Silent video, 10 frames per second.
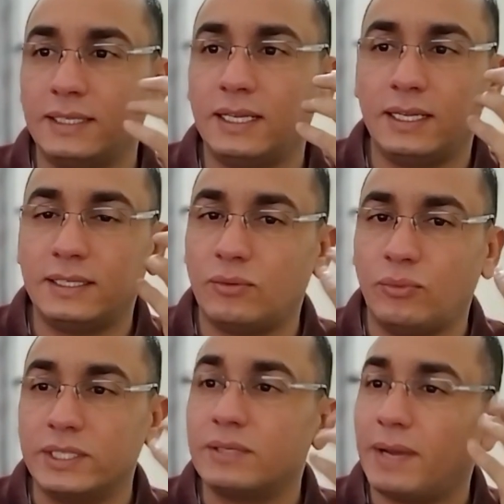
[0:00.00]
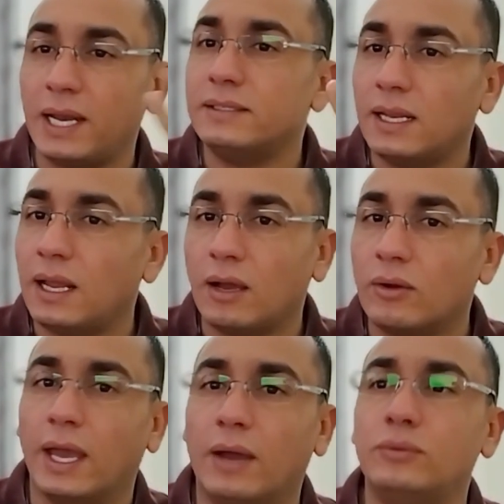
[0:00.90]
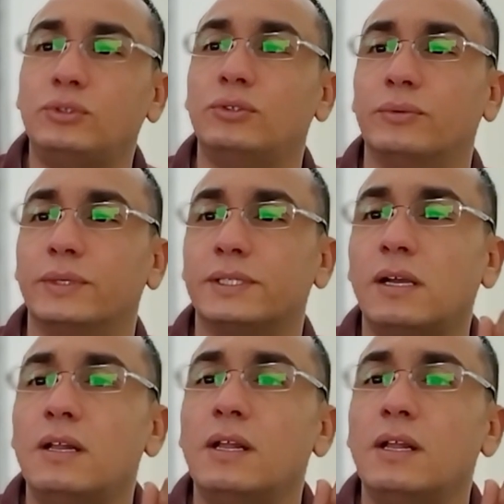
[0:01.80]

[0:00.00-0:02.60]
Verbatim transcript: I said it's a risk, but I said okay, I should do it.